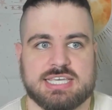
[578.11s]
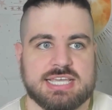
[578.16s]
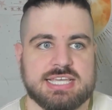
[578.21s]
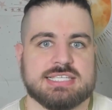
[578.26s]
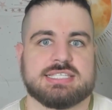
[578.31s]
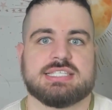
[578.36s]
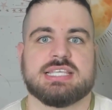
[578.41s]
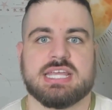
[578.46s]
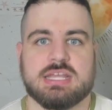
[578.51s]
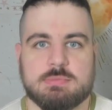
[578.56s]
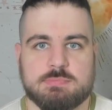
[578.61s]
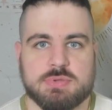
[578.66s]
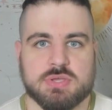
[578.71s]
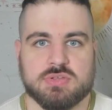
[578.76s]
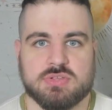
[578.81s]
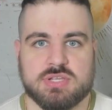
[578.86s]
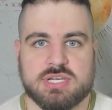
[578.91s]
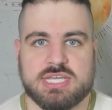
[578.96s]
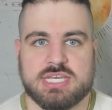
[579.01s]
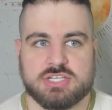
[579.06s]
is the
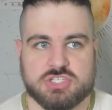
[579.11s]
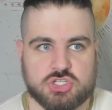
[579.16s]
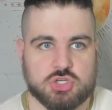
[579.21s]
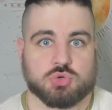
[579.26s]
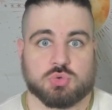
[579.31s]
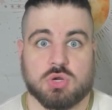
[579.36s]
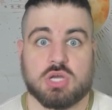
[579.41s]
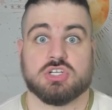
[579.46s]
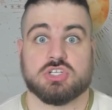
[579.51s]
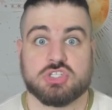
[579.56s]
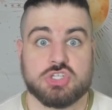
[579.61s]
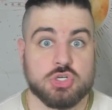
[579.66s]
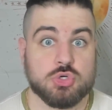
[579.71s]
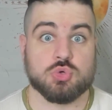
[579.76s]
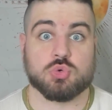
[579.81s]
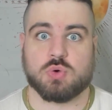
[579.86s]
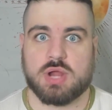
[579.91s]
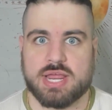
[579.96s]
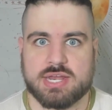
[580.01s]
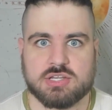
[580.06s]
ability to run
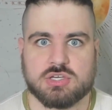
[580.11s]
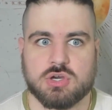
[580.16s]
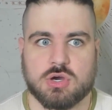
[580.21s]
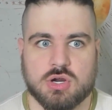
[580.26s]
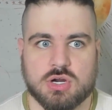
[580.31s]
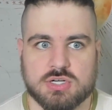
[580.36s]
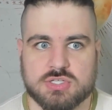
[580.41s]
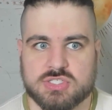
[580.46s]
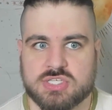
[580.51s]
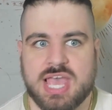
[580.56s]
2 red cards